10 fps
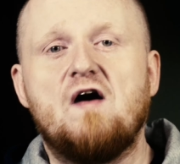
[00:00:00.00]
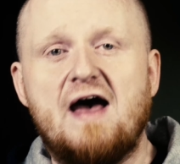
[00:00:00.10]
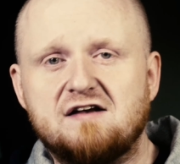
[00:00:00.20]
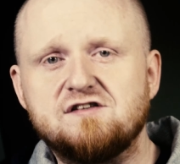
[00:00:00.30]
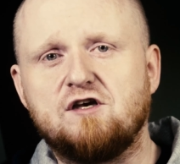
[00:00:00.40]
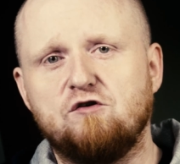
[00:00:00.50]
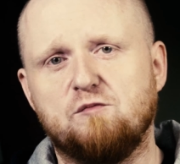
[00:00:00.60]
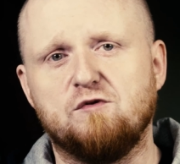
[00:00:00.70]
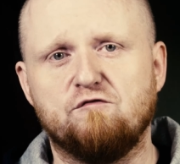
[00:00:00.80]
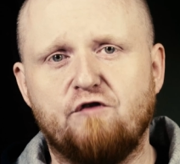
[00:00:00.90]

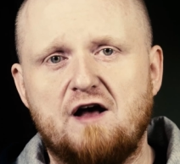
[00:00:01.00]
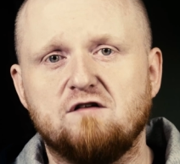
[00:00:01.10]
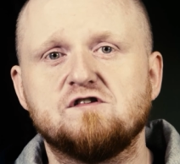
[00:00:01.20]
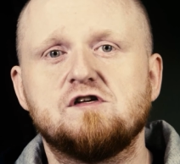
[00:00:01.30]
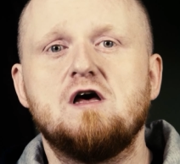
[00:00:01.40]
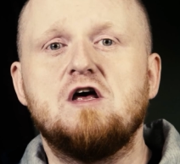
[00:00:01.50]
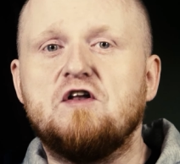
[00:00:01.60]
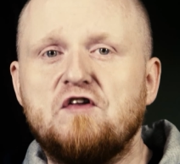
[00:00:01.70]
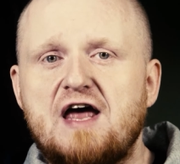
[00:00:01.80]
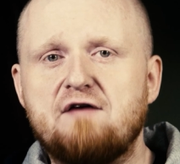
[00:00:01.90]
executable files
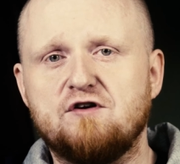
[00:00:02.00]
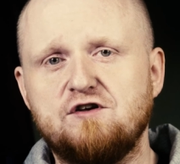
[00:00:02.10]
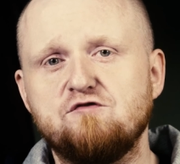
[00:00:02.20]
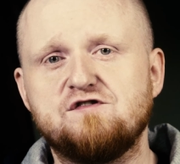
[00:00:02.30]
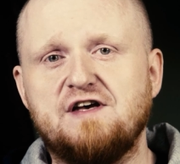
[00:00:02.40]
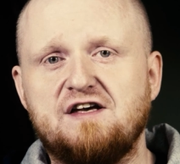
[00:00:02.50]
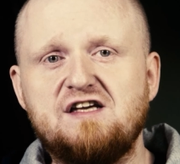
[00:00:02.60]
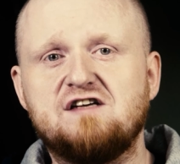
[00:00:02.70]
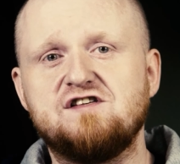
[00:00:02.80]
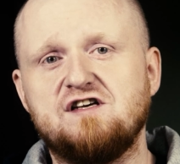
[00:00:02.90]
never use the
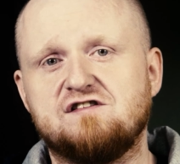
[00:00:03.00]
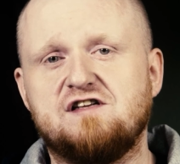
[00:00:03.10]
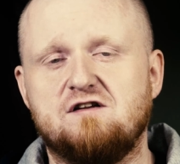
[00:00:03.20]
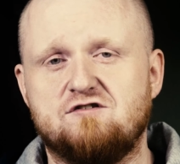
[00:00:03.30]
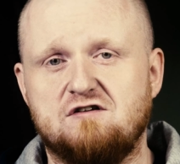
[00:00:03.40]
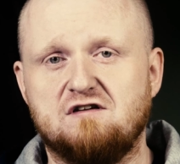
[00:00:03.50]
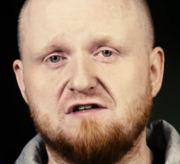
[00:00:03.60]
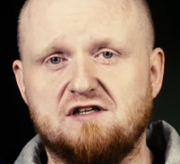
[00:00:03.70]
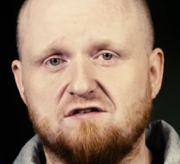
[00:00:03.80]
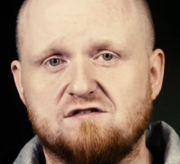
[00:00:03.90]
exe extension in
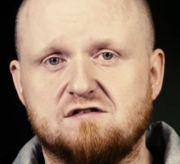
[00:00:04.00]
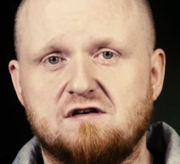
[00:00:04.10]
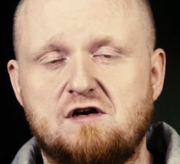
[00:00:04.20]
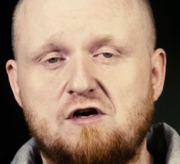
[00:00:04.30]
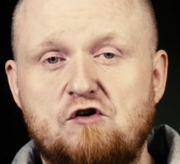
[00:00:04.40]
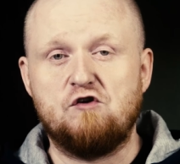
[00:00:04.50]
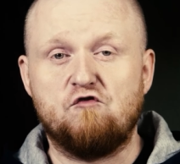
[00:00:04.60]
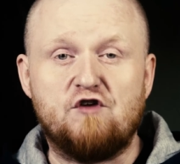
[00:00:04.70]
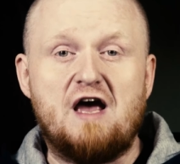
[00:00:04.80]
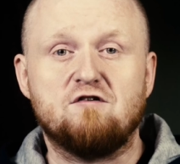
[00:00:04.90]
Linux.
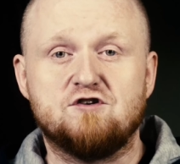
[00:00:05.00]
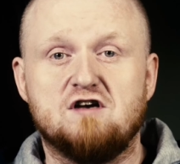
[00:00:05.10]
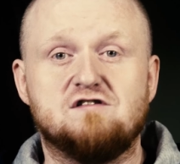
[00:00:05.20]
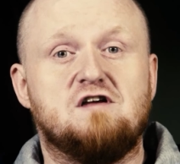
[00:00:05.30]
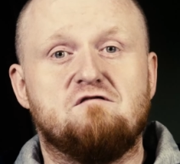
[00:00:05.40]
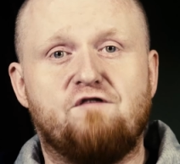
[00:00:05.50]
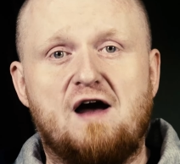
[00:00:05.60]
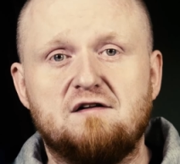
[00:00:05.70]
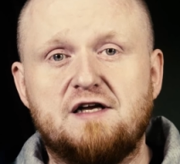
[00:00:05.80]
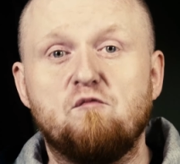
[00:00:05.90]
They are just a
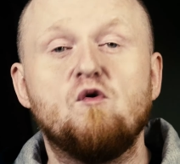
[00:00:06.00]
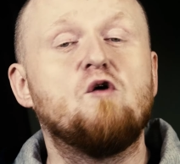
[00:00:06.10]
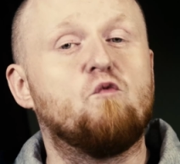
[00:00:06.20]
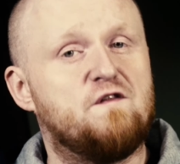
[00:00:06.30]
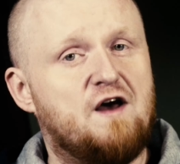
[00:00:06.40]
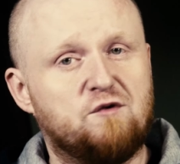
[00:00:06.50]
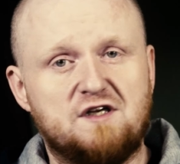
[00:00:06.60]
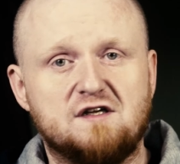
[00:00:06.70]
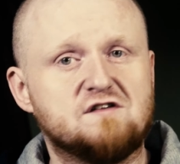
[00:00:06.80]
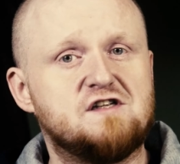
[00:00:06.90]
file name without
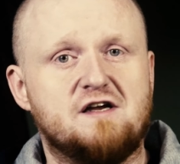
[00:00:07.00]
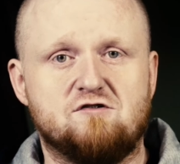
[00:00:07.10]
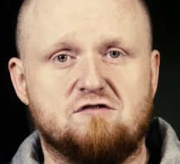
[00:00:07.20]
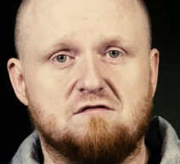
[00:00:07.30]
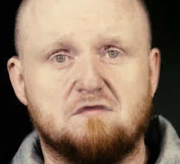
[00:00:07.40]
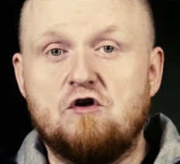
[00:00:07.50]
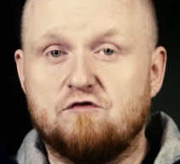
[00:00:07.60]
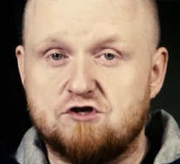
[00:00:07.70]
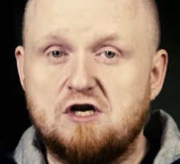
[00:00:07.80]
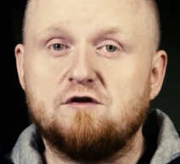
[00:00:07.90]
any extension.
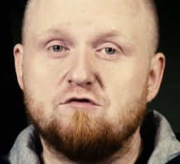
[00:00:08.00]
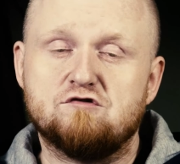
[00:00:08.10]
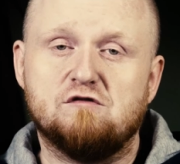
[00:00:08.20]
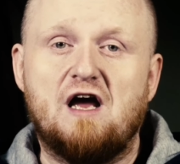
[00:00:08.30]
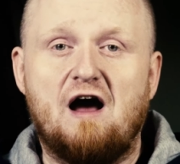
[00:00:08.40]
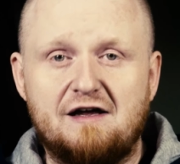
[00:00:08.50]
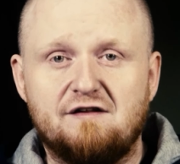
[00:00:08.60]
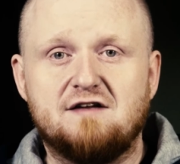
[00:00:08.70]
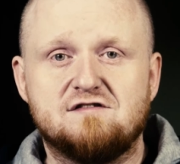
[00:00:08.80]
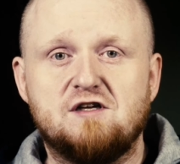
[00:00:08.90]
The shell usually highlights